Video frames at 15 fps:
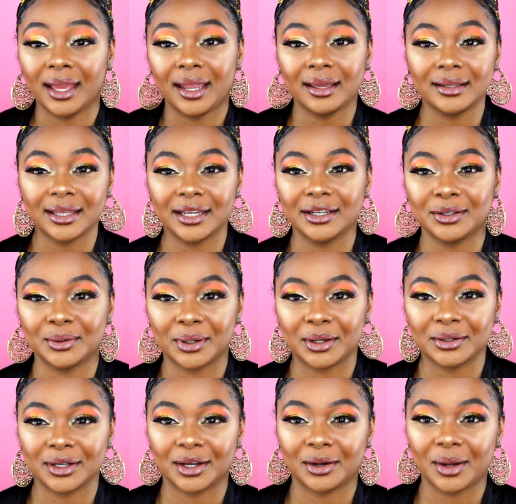and letting you
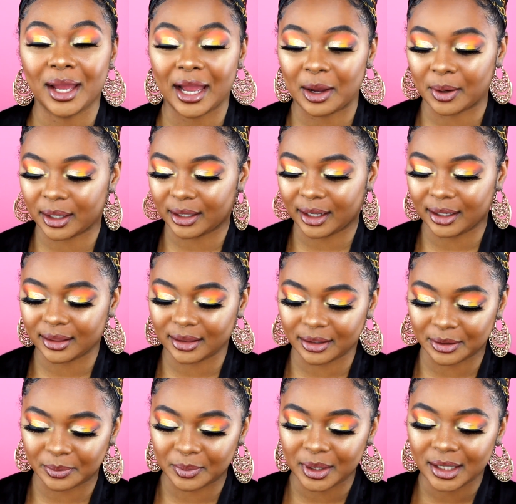all know how I like
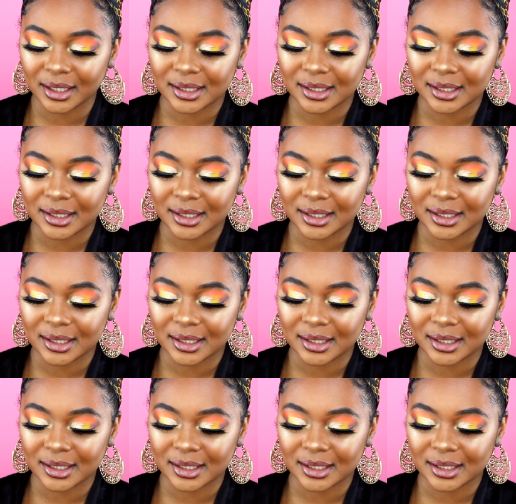them.